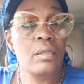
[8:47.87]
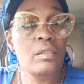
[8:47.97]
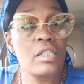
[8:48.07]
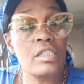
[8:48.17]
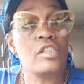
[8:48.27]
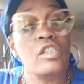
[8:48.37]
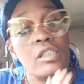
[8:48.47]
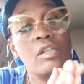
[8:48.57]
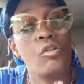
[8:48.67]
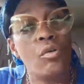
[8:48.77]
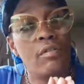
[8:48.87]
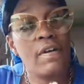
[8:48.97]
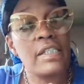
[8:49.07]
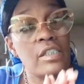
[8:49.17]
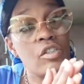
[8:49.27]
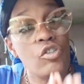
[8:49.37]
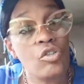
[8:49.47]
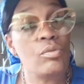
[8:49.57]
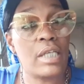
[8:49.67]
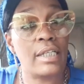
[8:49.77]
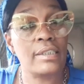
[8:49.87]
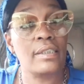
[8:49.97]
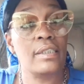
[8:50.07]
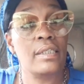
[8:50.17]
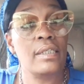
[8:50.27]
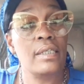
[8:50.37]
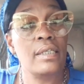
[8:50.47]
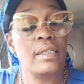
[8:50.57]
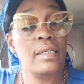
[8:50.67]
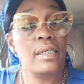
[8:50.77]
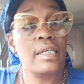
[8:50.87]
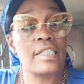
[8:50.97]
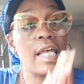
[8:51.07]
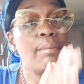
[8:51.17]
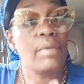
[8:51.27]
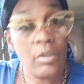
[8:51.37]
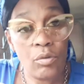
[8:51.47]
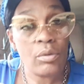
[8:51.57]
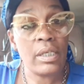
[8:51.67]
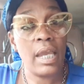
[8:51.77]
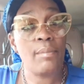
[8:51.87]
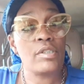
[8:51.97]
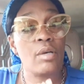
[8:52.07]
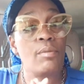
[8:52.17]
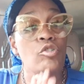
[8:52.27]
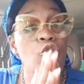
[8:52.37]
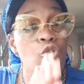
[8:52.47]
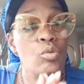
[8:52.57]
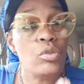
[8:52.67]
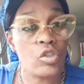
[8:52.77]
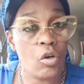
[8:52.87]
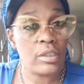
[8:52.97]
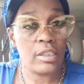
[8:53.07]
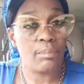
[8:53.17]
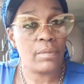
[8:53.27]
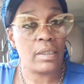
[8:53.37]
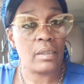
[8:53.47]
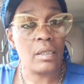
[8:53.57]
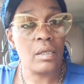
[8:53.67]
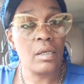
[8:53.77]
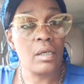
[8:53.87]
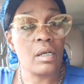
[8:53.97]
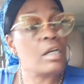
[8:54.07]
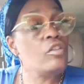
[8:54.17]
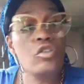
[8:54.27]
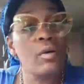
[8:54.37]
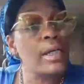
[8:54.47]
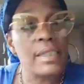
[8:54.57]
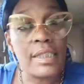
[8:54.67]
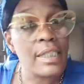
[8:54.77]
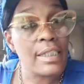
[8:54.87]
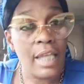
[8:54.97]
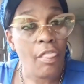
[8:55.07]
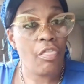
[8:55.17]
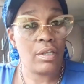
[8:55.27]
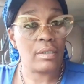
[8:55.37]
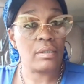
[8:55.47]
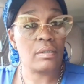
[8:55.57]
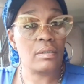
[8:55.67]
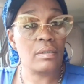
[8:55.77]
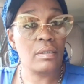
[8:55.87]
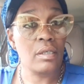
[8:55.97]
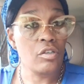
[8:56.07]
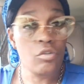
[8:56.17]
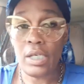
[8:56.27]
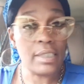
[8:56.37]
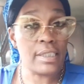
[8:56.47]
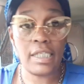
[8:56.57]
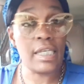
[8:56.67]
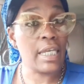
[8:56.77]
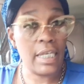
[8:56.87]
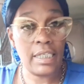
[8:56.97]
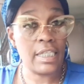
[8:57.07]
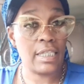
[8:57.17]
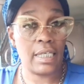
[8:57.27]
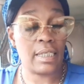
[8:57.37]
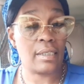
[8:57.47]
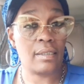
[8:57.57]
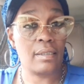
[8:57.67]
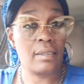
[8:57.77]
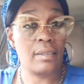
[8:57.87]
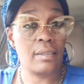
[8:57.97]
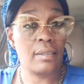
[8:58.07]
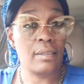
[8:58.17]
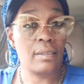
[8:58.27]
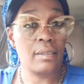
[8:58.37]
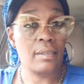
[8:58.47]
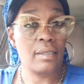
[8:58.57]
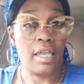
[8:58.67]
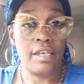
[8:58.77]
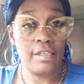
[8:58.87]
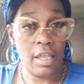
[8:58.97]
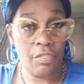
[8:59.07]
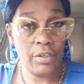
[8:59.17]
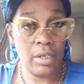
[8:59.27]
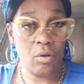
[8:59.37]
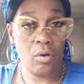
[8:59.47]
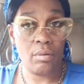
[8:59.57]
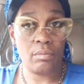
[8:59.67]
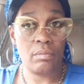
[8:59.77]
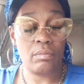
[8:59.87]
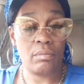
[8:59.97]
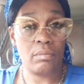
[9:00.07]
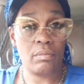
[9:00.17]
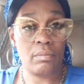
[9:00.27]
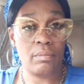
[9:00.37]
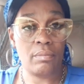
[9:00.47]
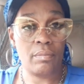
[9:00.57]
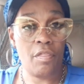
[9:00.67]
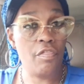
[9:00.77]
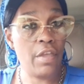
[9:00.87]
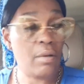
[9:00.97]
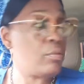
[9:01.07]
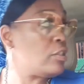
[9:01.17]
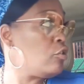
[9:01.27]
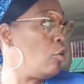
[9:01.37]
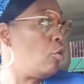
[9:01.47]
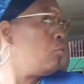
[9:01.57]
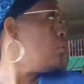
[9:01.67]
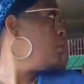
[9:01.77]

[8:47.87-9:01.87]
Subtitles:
This is just a little advice to you, Tasha. Stop getting on camera talking about you saw something. Because you ain't see nothing. You didn't see anything. Nothing at all. There was no